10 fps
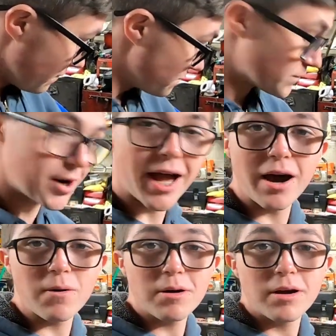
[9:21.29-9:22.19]
for
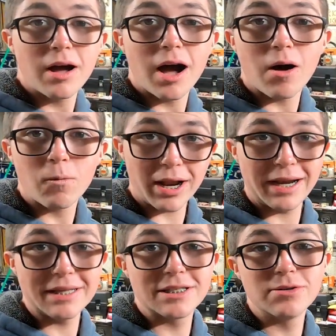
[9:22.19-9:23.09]
now, what I
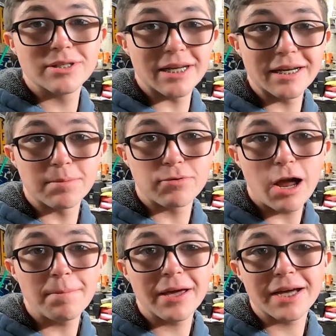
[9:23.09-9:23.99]
need to do is I need to
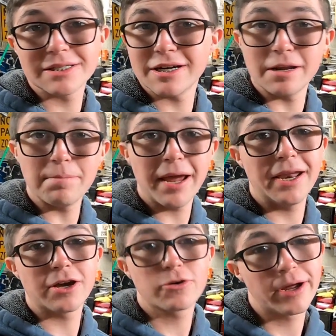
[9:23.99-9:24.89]
prep it, because I'm going to paint
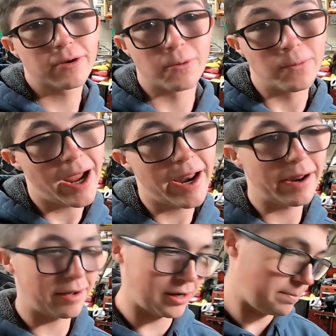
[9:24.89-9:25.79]
it crinkle red,
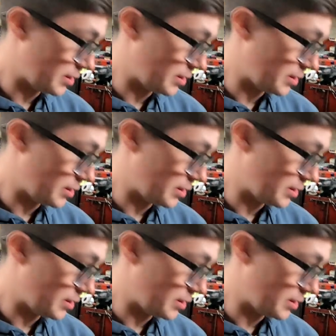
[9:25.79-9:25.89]
and I'm going to